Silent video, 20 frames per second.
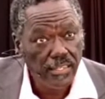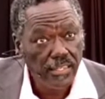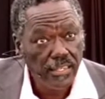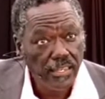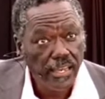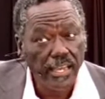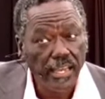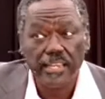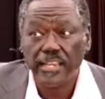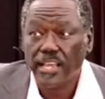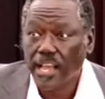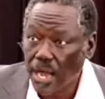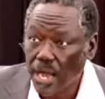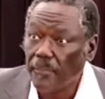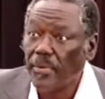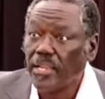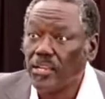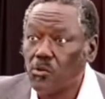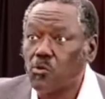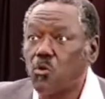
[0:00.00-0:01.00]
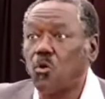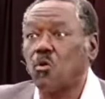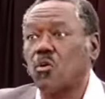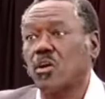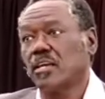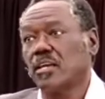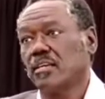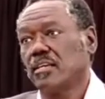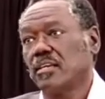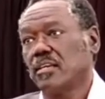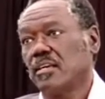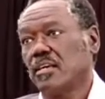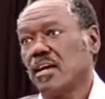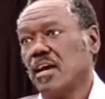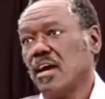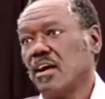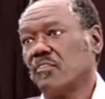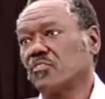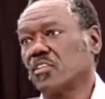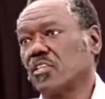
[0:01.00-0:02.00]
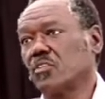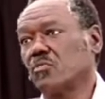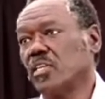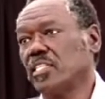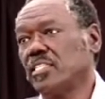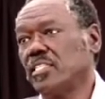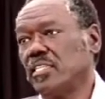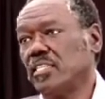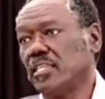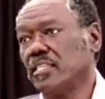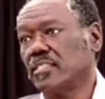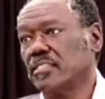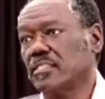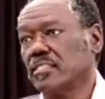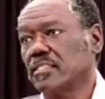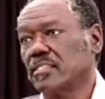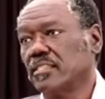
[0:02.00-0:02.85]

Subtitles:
and come and look after 20 years.